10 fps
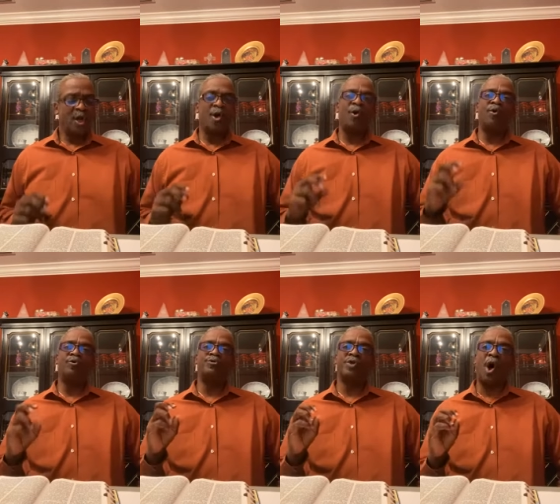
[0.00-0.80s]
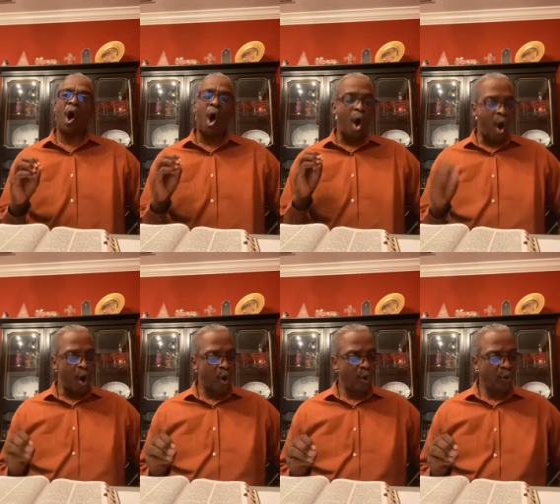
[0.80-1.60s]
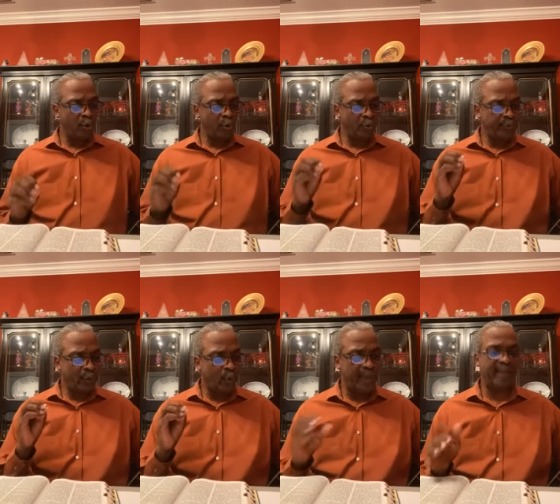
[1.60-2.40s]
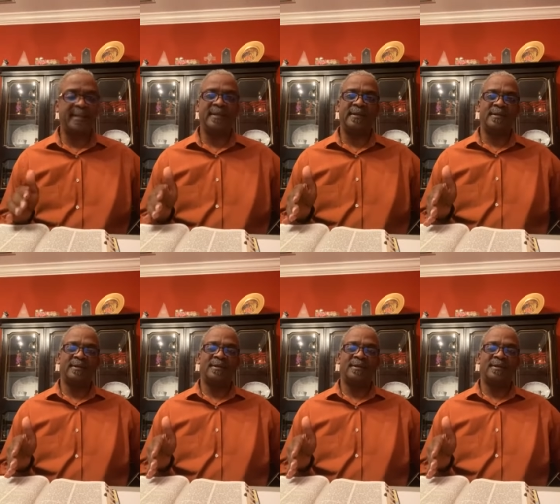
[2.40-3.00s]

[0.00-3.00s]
goes all the way